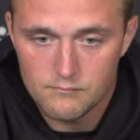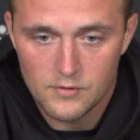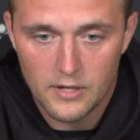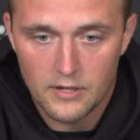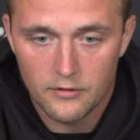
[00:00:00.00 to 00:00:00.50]

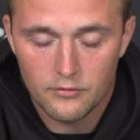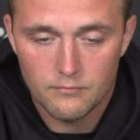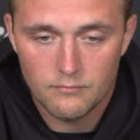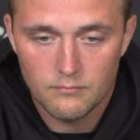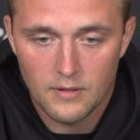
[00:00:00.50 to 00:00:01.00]

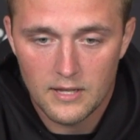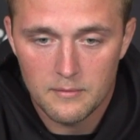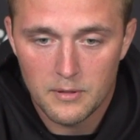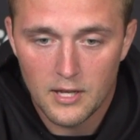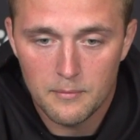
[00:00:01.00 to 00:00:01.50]
They
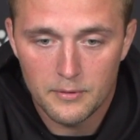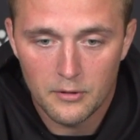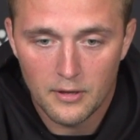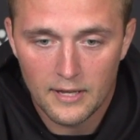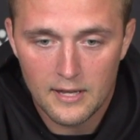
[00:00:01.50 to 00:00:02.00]
hit me up, and
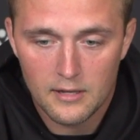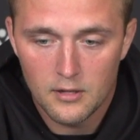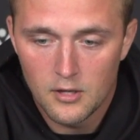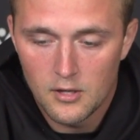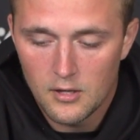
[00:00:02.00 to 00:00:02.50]
they're like, hey,
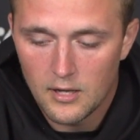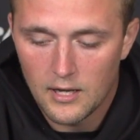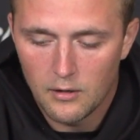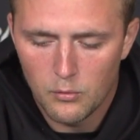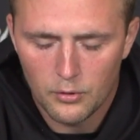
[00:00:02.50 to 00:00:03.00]
we
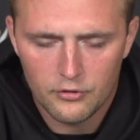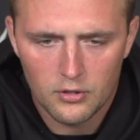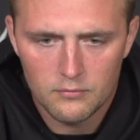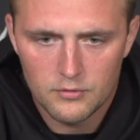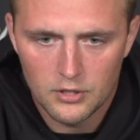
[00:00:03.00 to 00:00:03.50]
want to
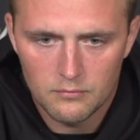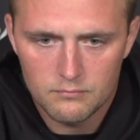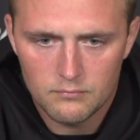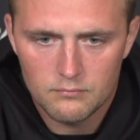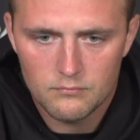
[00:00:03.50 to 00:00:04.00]
start, you know,
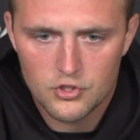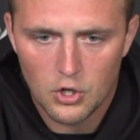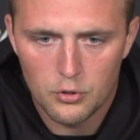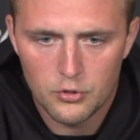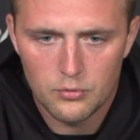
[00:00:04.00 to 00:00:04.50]

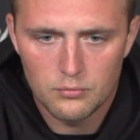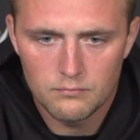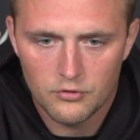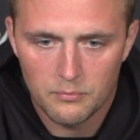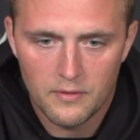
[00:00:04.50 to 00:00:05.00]
showing you
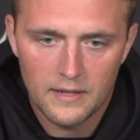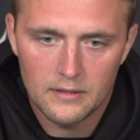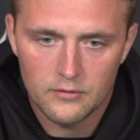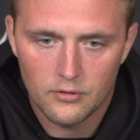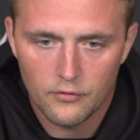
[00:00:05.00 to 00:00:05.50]
some
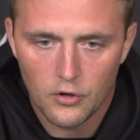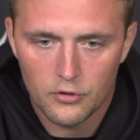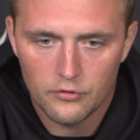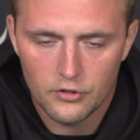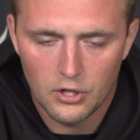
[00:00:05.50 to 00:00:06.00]
things as far
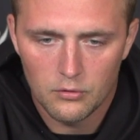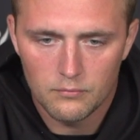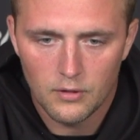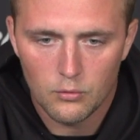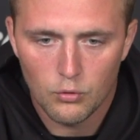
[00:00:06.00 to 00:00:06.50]
as, you know,
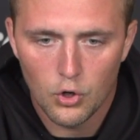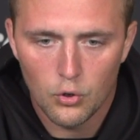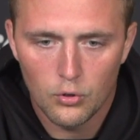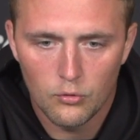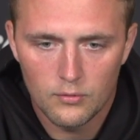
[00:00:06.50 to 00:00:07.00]
a
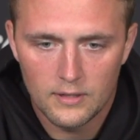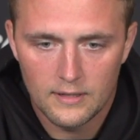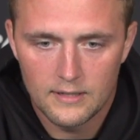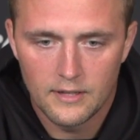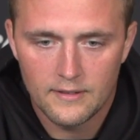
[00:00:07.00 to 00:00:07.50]
role
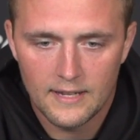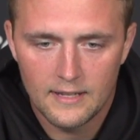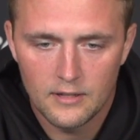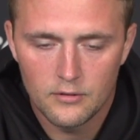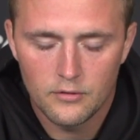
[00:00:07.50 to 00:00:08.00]
in the tight
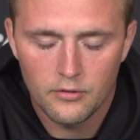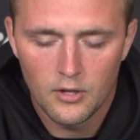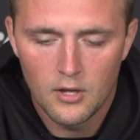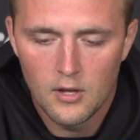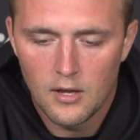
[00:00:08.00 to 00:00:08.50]
ends.
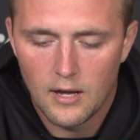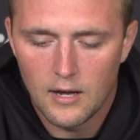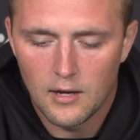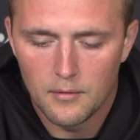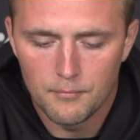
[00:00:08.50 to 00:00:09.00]

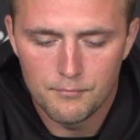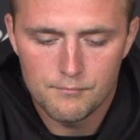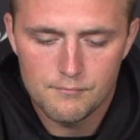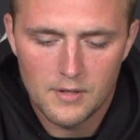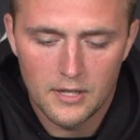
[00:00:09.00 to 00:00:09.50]

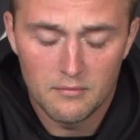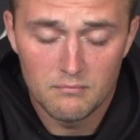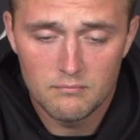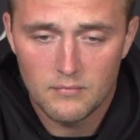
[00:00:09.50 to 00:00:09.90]
And